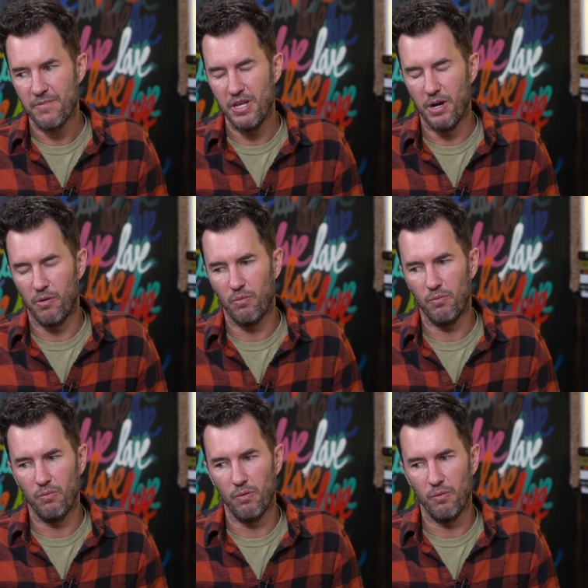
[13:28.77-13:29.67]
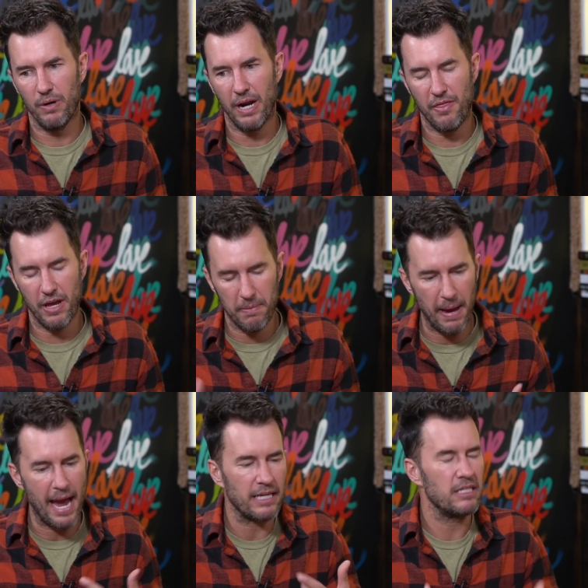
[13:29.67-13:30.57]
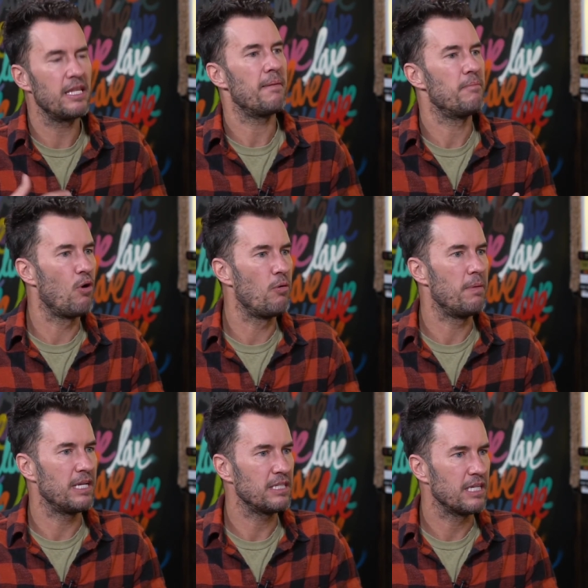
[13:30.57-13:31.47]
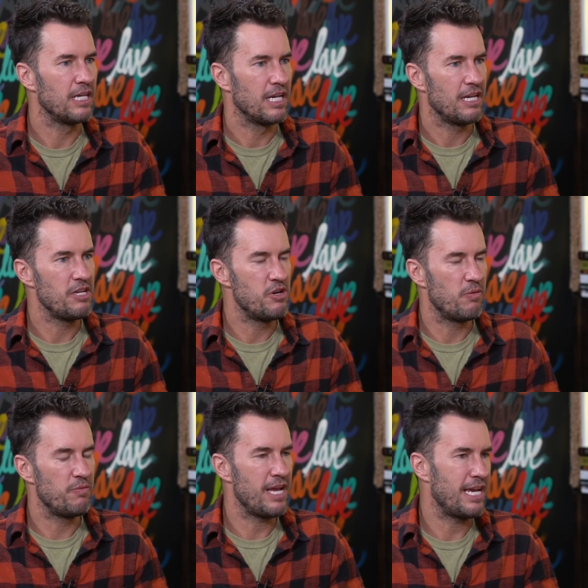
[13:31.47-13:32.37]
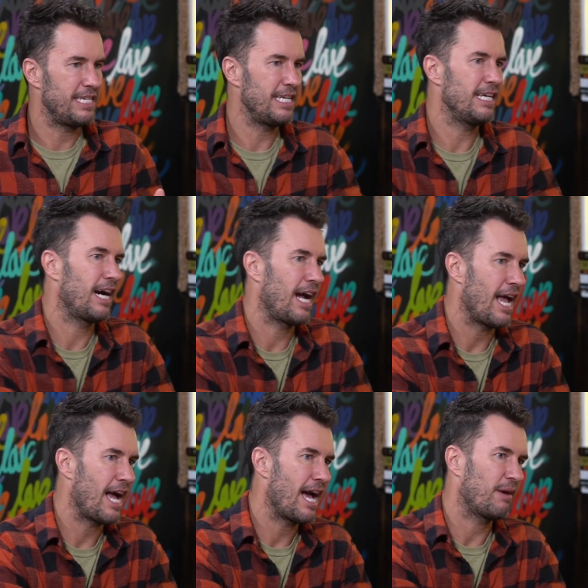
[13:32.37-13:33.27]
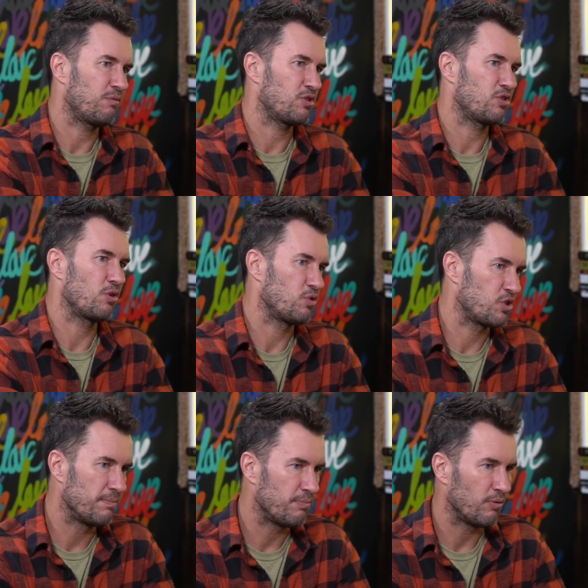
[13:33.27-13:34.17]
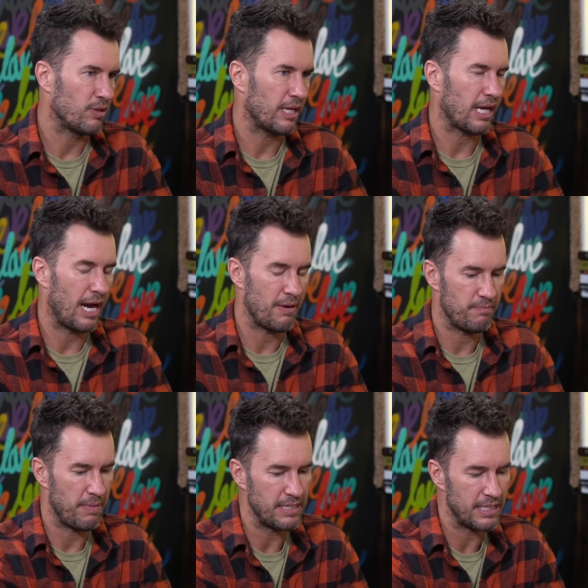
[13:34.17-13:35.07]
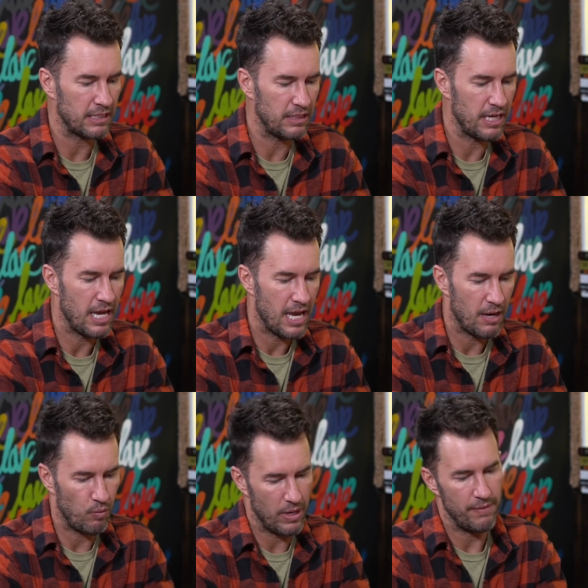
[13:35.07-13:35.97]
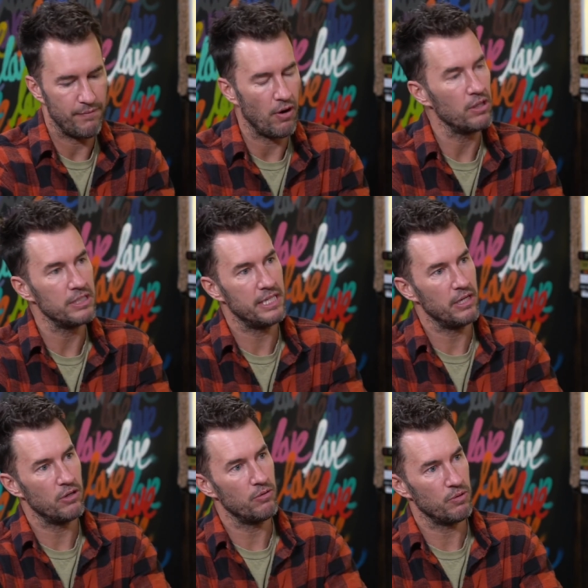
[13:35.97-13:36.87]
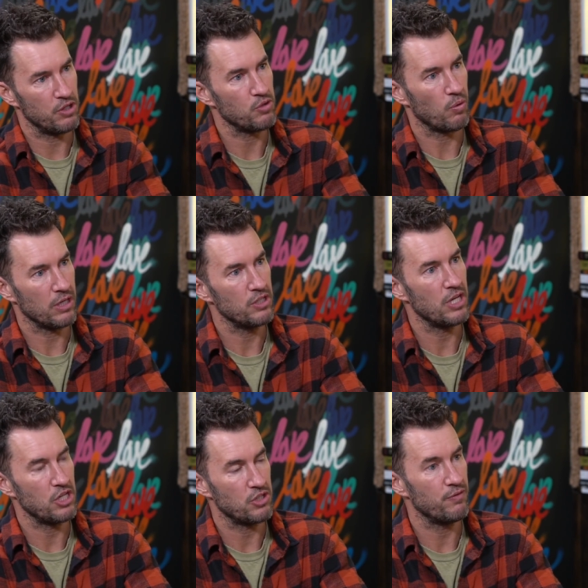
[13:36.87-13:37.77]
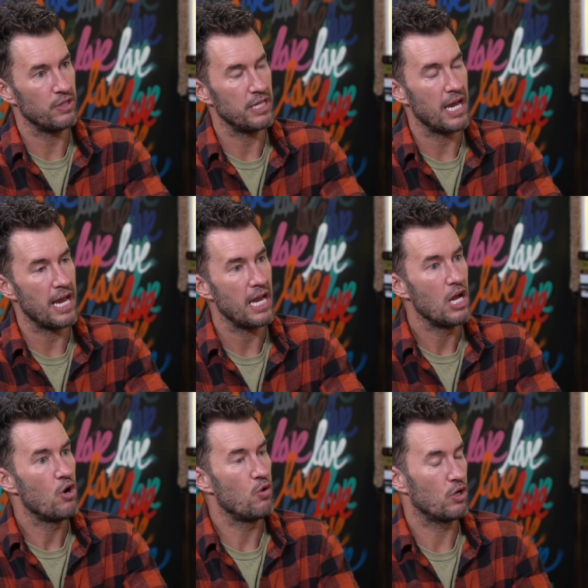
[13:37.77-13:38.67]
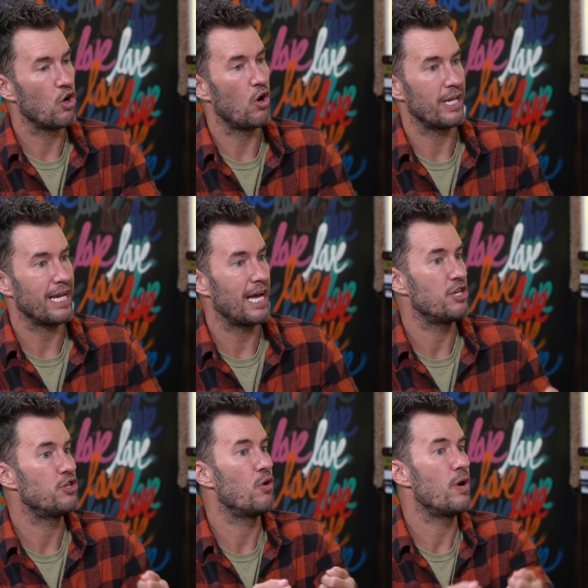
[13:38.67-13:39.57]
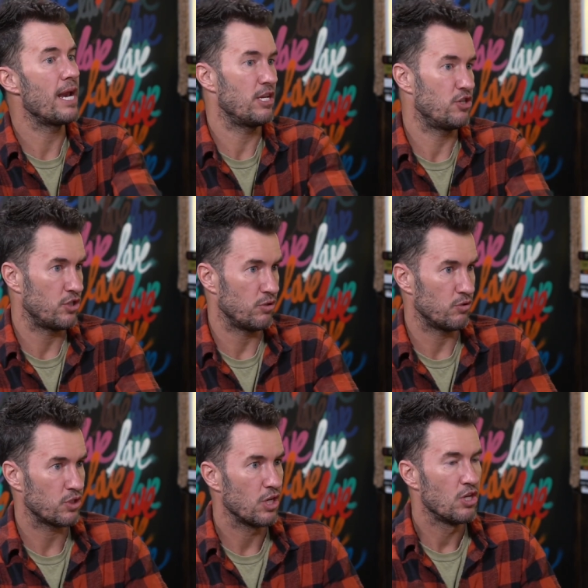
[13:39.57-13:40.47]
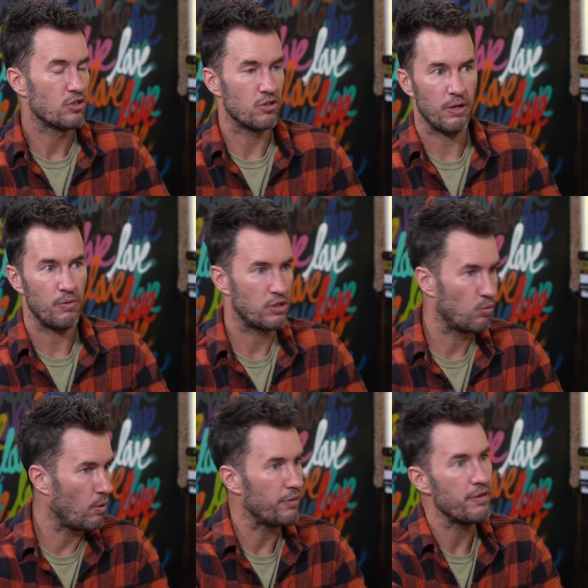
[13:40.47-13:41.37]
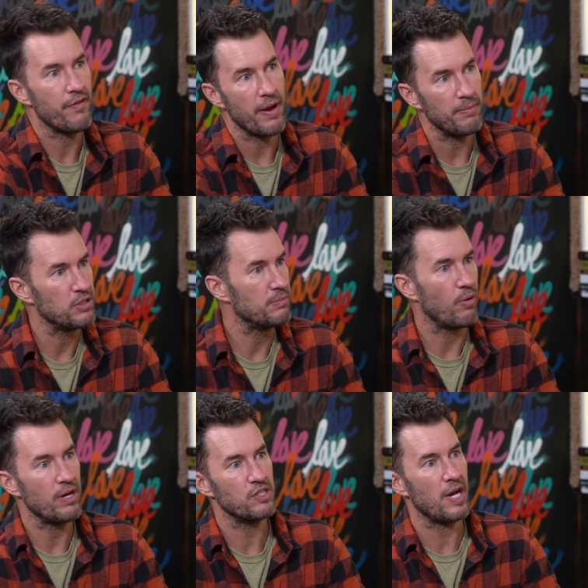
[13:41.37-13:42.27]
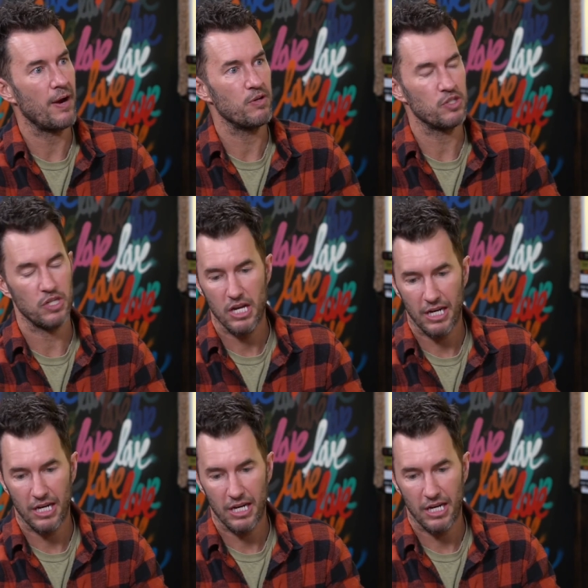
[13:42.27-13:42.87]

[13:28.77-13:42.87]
you know, when I think back to that moment, you know, the idea I had was so simple. Like, I basically went and volunteered with this organization for the day who had gone and gotten donated shoes. Mm-hmm. So they went to wealthy families in Buenos Aires,